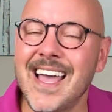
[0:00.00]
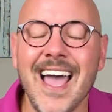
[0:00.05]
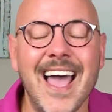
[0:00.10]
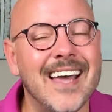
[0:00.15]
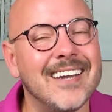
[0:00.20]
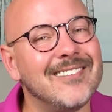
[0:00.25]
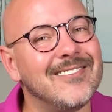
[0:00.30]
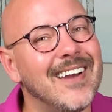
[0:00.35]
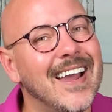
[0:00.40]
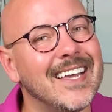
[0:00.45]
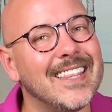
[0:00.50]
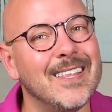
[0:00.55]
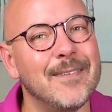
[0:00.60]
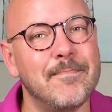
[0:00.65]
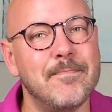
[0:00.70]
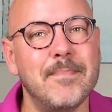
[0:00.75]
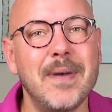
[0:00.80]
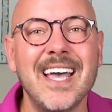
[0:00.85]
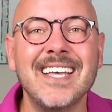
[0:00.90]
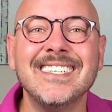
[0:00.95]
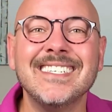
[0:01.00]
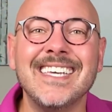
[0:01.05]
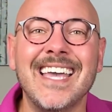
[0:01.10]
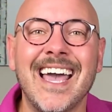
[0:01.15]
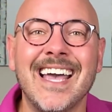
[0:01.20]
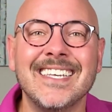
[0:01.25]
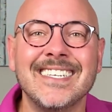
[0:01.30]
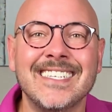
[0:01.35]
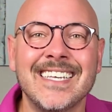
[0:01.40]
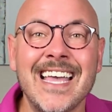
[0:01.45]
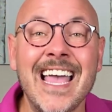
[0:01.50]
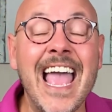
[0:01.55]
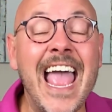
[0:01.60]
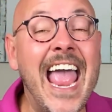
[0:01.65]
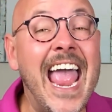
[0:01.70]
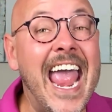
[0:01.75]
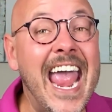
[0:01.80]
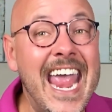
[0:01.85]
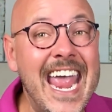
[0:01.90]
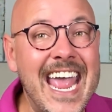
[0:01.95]
attract the best guests,
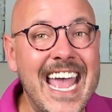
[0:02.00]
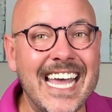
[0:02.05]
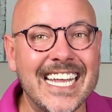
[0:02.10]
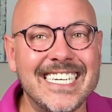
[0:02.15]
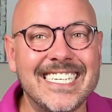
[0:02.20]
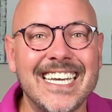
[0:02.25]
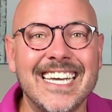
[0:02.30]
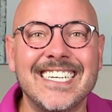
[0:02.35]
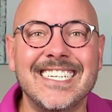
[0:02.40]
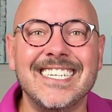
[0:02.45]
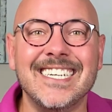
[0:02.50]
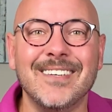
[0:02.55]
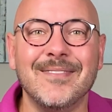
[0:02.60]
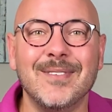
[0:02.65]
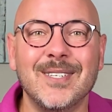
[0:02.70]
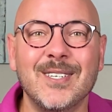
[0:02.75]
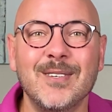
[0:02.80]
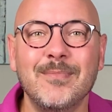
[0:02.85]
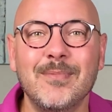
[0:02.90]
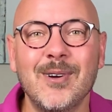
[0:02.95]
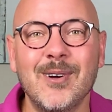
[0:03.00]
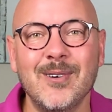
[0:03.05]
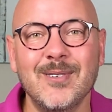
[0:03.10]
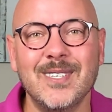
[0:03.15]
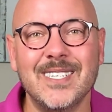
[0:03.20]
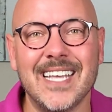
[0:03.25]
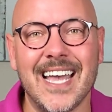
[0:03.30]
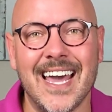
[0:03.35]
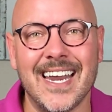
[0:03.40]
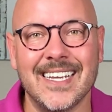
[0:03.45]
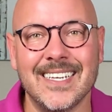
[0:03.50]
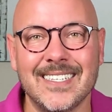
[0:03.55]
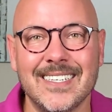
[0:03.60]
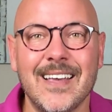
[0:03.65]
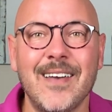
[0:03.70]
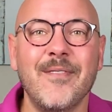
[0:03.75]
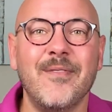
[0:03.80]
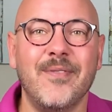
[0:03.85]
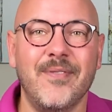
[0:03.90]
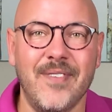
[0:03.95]
and achieve Superhost
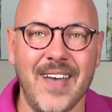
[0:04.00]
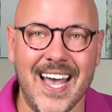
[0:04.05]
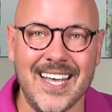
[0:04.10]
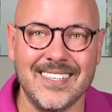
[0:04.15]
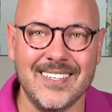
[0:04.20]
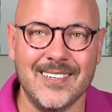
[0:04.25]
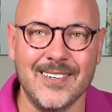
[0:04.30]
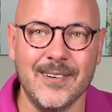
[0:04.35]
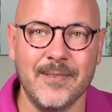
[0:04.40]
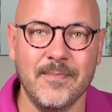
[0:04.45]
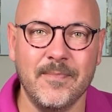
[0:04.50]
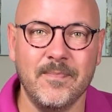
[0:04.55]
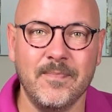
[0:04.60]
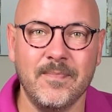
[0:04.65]
status faster.